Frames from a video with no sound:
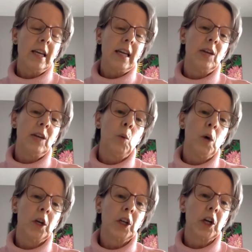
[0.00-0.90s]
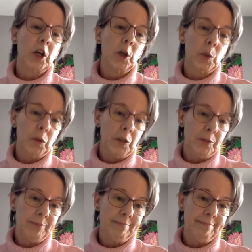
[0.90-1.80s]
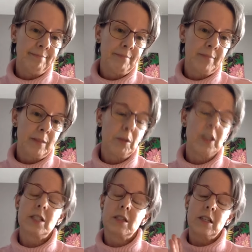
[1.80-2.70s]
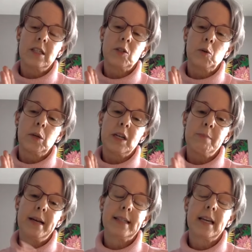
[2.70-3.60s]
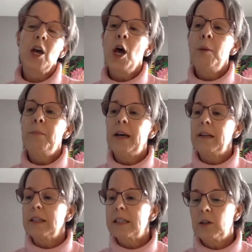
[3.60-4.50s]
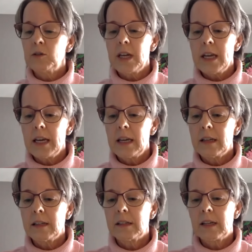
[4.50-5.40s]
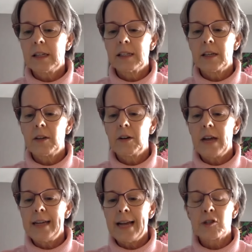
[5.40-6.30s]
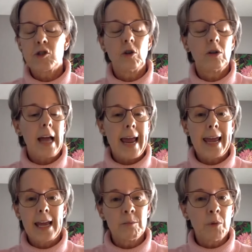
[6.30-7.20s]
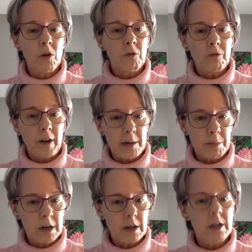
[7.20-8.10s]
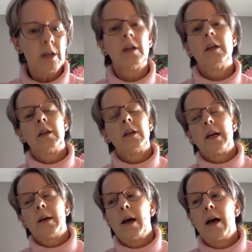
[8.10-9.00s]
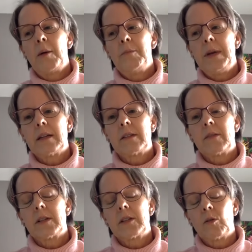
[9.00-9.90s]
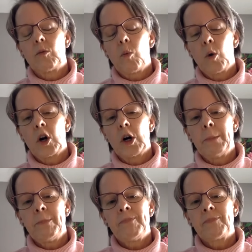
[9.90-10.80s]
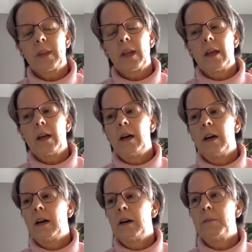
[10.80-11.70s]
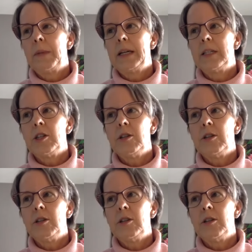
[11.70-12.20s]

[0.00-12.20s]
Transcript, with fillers: in one cocoon which is totally amazing. But silk is considered a natural animal fiber um, because of the silkworm. Um, and it's